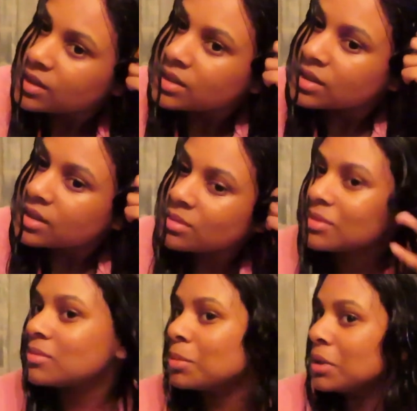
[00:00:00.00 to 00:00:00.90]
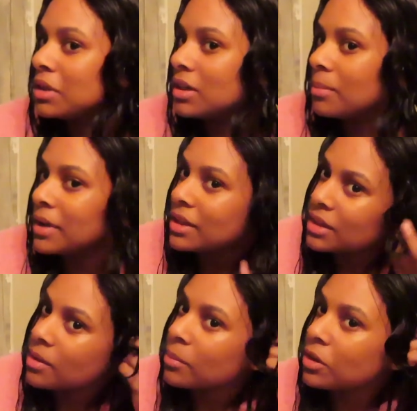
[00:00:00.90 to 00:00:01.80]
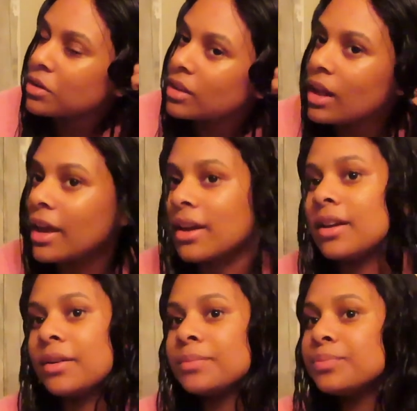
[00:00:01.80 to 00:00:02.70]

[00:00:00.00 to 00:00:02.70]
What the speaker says: This is what's really gonna make them look like,